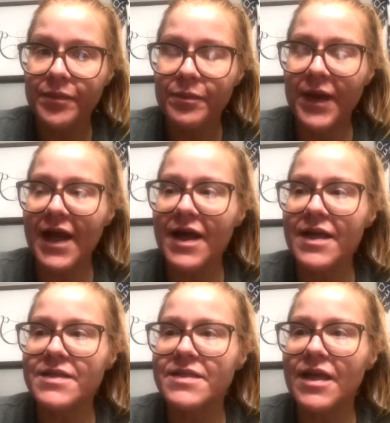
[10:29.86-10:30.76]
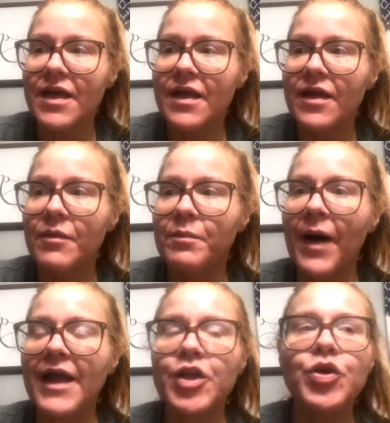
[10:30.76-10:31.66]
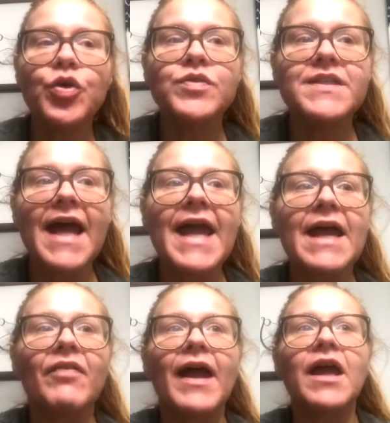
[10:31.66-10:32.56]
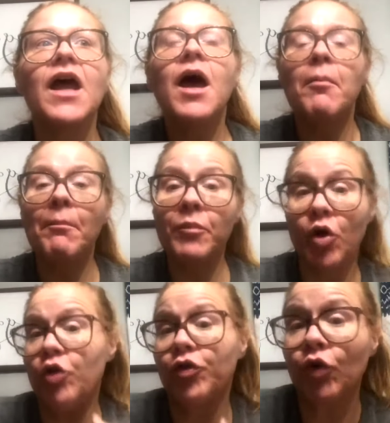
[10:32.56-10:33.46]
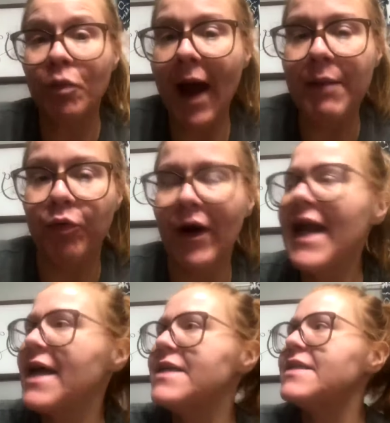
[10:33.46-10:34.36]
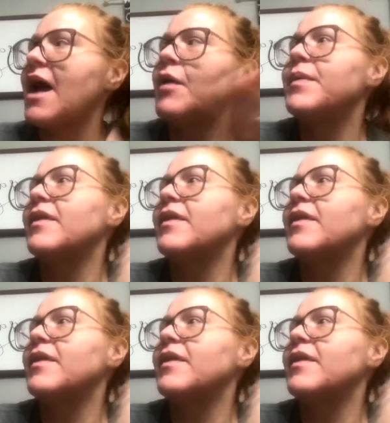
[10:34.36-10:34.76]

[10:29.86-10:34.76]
because by you saying, like, through my brand, I'll be